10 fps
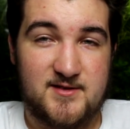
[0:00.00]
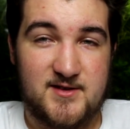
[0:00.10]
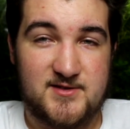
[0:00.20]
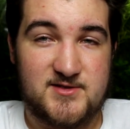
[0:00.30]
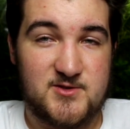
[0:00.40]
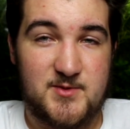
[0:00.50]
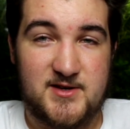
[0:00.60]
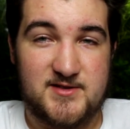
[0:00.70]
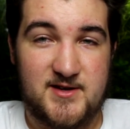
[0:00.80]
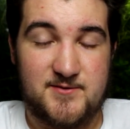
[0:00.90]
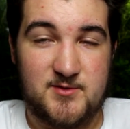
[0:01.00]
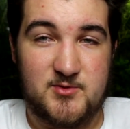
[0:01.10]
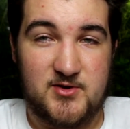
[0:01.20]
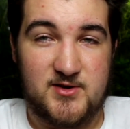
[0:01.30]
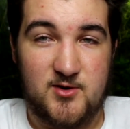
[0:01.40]
It's just because I have to
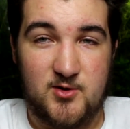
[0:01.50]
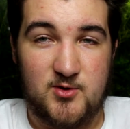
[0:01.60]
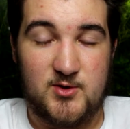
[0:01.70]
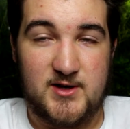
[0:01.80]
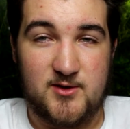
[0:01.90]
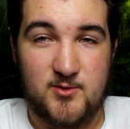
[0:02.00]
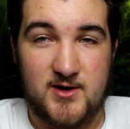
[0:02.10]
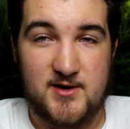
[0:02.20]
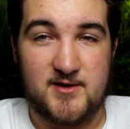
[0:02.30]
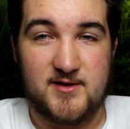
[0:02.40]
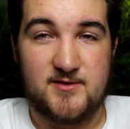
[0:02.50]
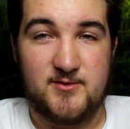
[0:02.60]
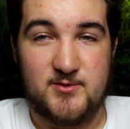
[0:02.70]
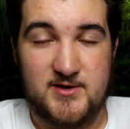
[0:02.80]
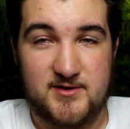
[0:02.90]
drink a whole lot of water
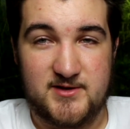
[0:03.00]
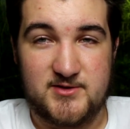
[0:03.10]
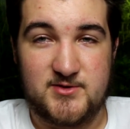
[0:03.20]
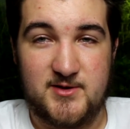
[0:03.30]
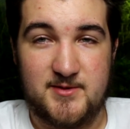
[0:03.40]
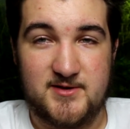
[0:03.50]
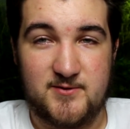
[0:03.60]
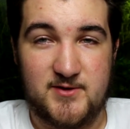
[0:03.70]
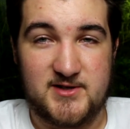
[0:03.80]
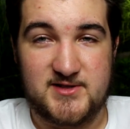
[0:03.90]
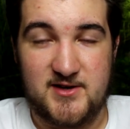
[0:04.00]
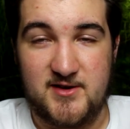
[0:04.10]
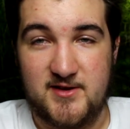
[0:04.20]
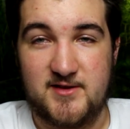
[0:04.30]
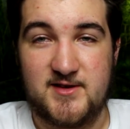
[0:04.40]
during this treatment to flush out
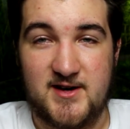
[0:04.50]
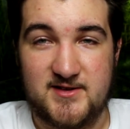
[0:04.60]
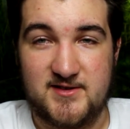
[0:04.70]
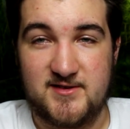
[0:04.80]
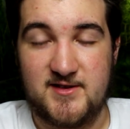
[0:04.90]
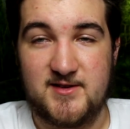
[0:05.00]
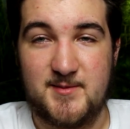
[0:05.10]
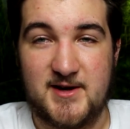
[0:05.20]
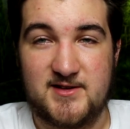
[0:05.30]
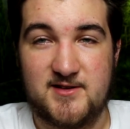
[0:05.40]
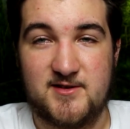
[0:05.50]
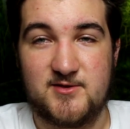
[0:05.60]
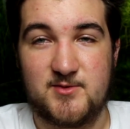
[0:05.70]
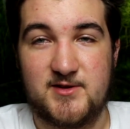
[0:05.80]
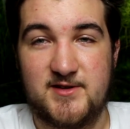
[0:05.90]
all the toxins that the bacteria
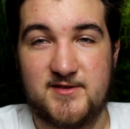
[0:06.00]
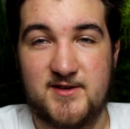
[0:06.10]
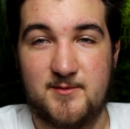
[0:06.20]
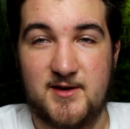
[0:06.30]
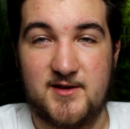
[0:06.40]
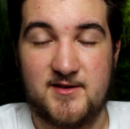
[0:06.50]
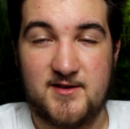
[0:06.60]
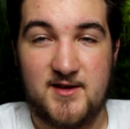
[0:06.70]
is releasing in my